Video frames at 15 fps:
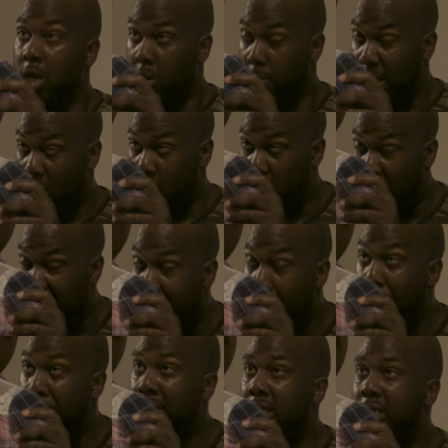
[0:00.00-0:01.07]
no matter what
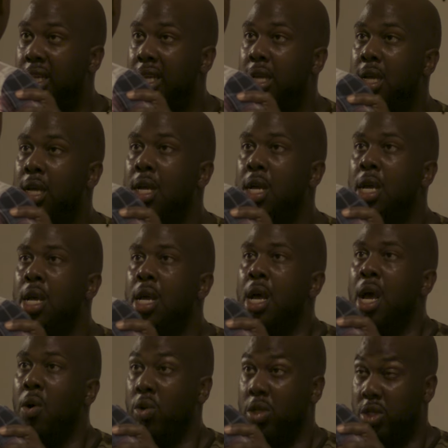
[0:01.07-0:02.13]
happens,
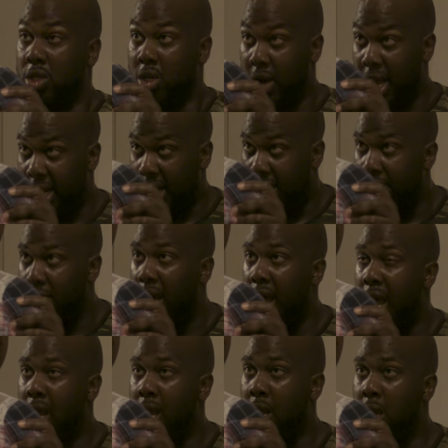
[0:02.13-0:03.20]
I want you to know I love you, all
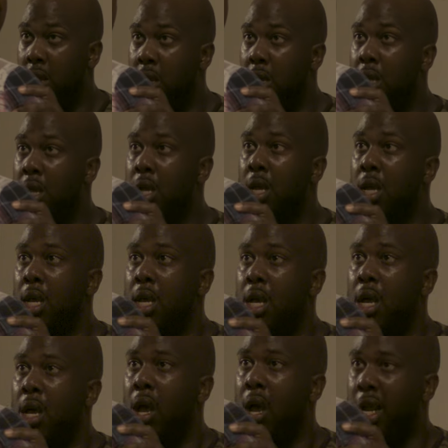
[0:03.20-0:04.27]
right?
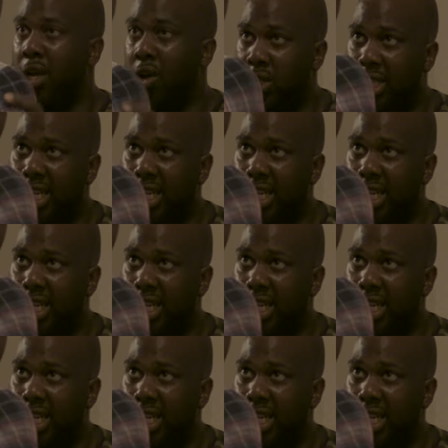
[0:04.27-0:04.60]
Go